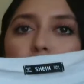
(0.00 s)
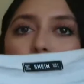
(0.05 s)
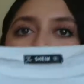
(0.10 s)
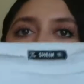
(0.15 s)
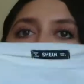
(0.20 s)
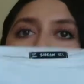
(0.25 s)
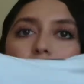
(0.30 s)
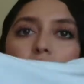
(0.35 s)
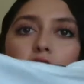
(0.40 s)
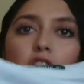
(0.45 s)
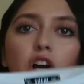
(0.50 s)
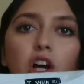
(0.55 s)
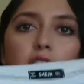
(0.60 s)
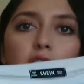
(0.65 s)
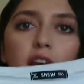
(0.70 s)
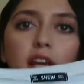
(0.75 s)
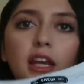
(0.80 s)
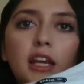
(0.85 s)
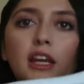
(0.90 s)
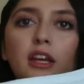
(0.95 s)
really like
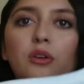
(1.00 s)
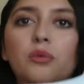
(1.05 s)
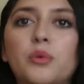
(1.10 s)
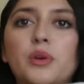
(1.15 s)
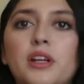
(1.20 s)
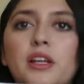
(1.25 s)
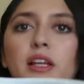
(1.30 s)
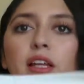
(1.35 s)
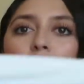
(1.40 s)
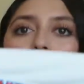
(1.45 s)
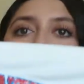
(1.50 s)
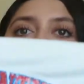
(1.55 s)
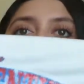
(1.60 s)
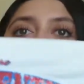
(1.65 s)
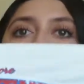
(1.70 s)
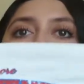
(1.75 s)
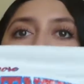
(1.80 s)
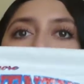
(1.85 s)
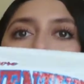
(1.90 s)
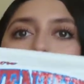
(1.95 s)
cottony and really like
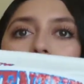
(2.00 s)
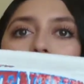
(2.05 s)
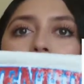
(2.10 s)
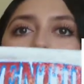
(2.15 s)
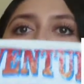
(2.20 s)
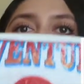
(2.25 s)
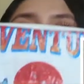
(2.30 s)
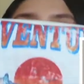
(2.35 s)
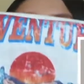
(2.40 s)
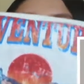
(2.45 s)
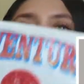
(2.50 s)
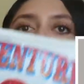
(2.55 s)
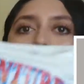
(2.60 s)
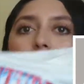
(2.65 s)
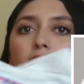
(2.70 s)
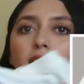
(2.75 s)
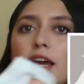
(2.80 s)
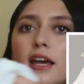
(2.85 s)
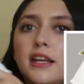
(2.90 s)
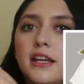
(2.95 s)
cozy.
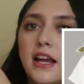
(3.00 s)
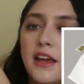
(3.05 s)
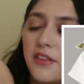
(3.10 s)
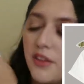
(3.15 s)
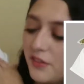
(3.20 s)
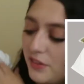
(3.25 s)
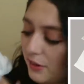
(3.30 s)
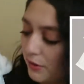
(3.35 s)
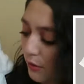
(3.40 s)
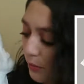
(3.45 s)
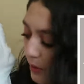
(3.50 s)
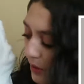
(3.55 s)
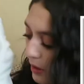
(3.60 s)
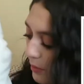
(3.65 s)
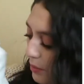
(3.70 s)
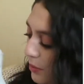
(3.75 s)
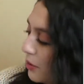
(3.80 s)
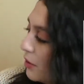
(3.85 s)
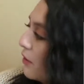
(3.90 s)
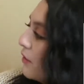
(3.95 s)
And I thought this would be the
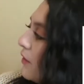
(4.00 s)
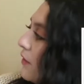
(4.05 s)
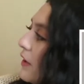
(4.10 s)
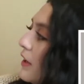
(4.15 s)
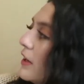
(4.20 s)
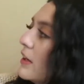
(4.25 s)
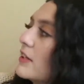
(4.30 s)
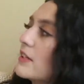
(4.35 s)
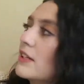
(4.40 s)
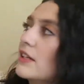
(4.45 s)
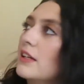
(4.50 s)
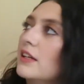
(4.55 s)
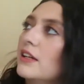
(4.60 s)
perfect